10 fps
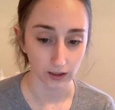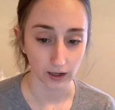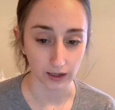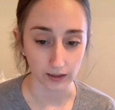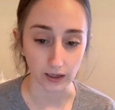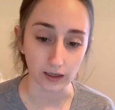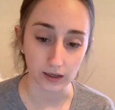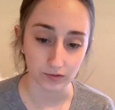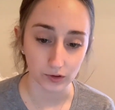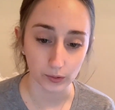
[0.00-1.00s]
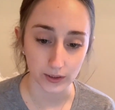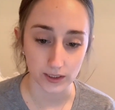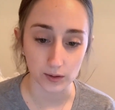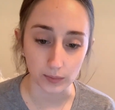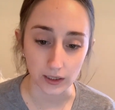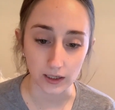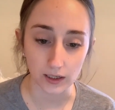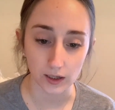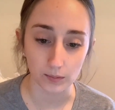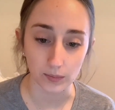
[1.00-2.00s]
And then influenza B
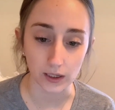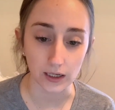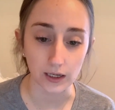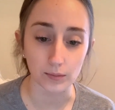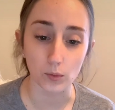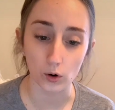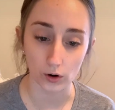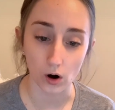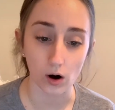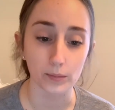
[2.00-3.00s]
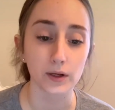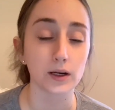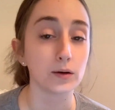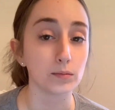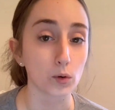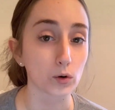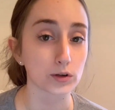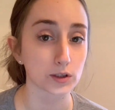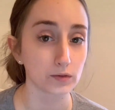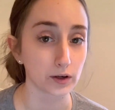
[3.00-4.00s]
can be more common and more
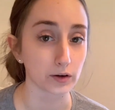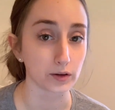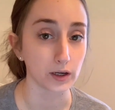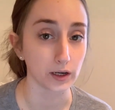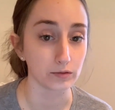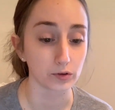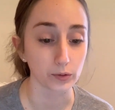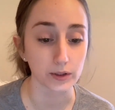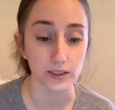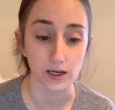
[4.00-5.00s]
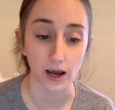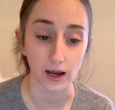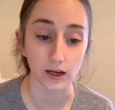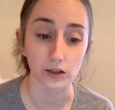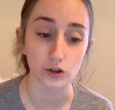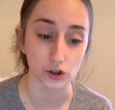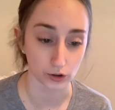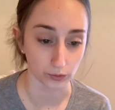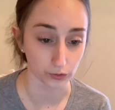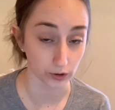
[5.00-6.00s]
severe than influenza A in
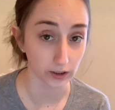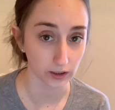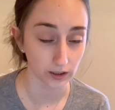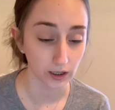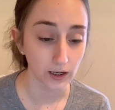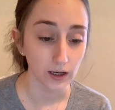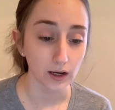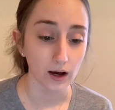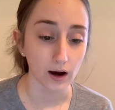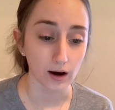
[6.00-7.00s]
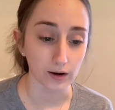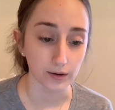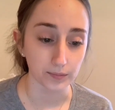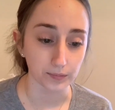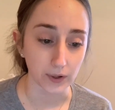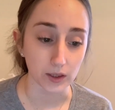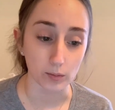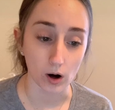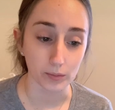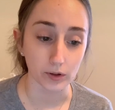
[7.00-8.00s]
children. In the
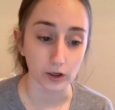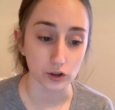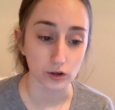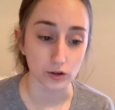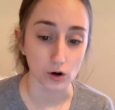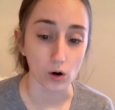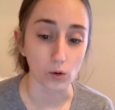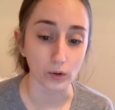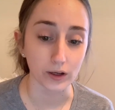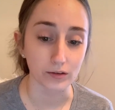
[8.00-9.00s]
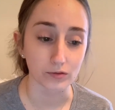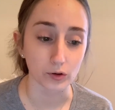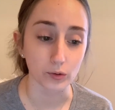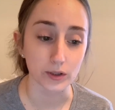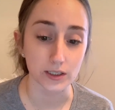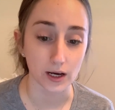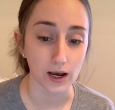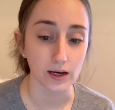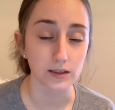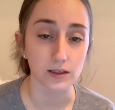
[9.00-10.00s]
population as a whole, influenza
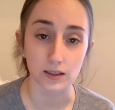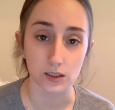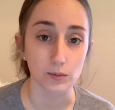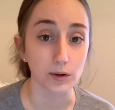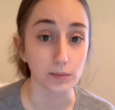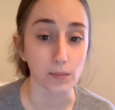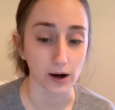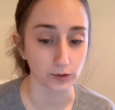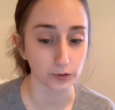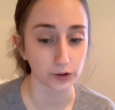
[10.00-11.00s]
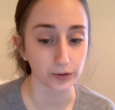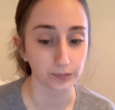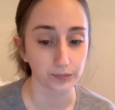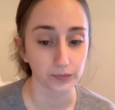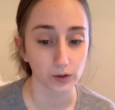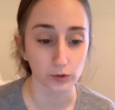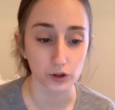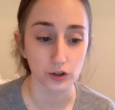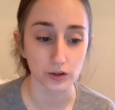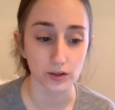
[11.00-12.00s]
A tends to be milder,
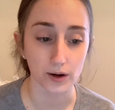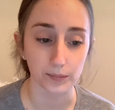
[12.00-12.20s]
which is